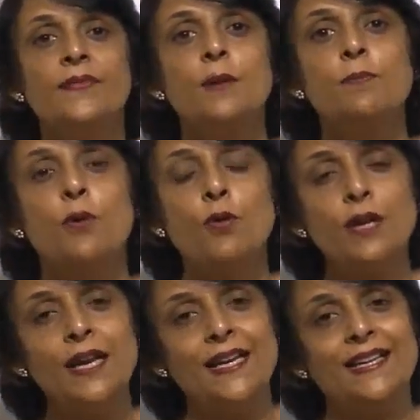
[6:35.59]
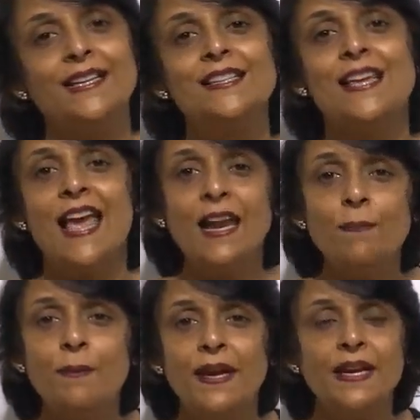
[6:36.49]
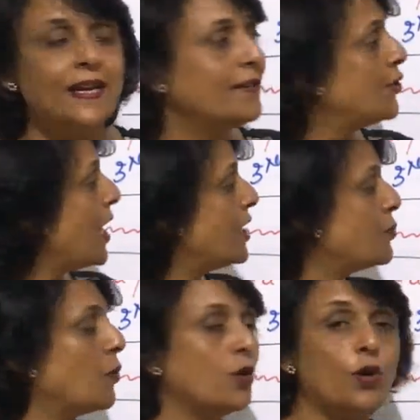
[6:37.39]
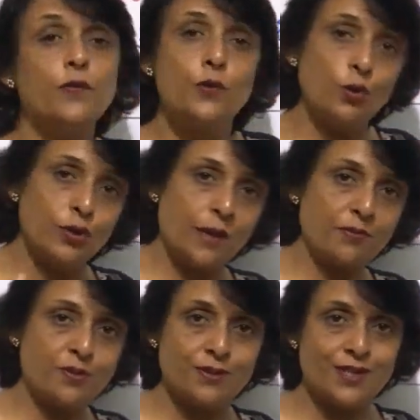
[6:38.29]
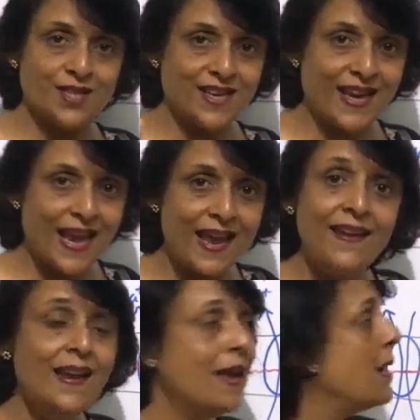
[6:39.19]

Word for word: the protein is helping in transport of two substances again